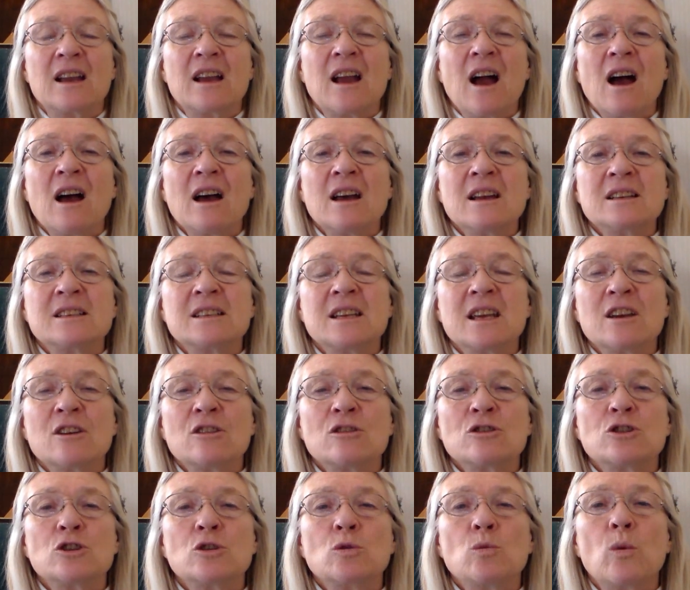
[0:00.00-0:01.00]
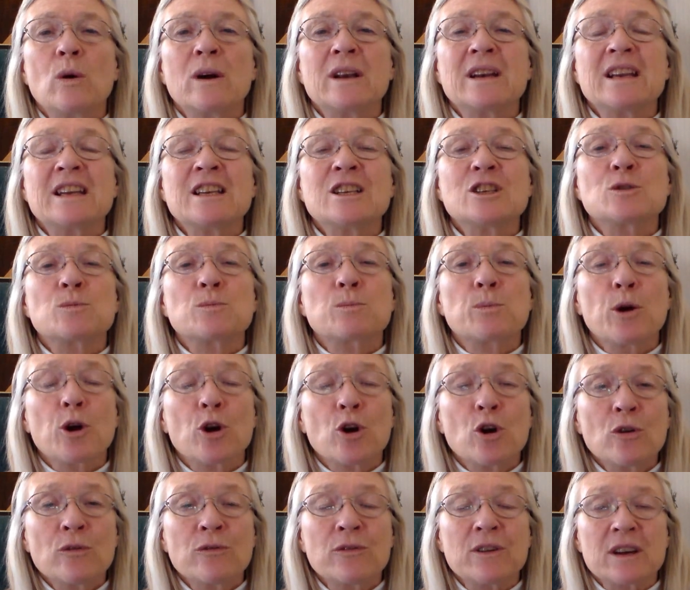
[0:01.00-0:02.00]
God tells you what is
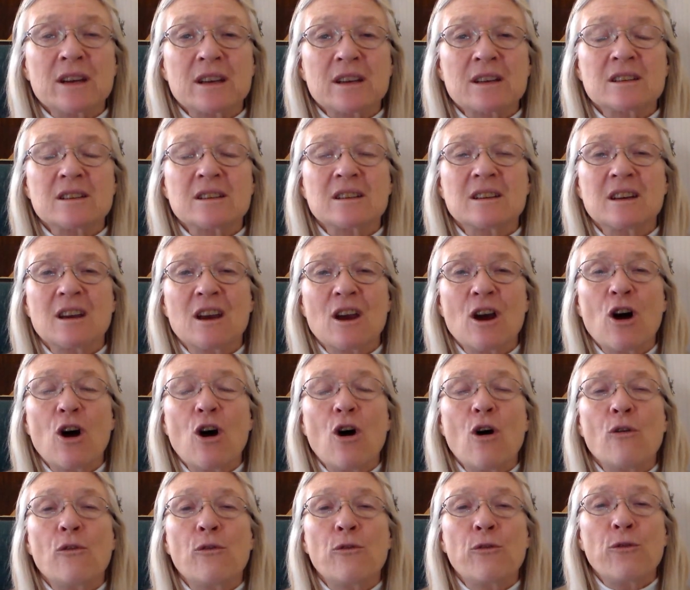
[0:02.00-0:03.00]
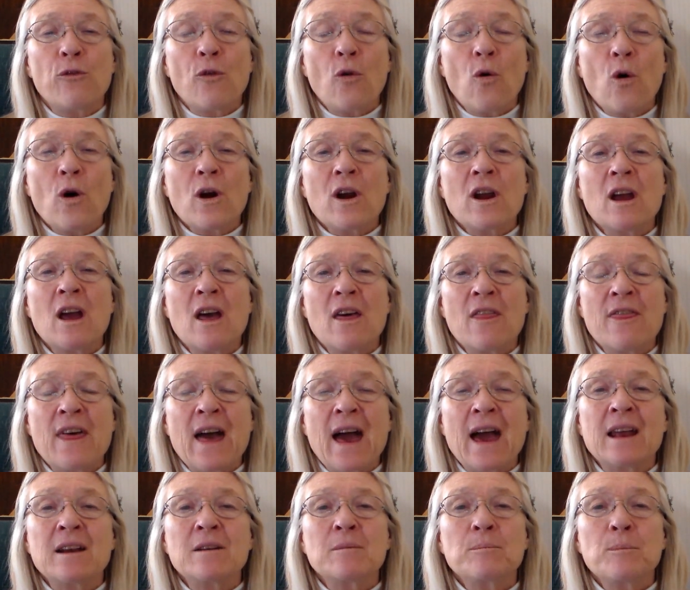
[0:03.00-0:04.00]
perfect for
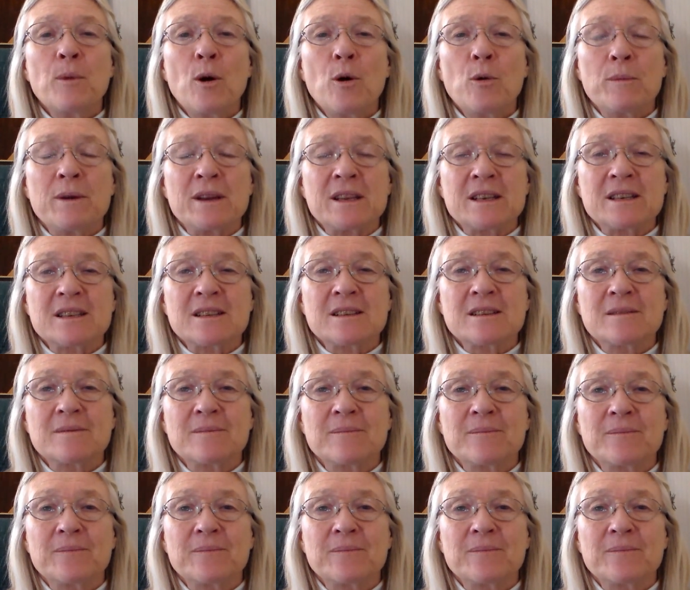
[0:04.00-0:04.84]
that moment.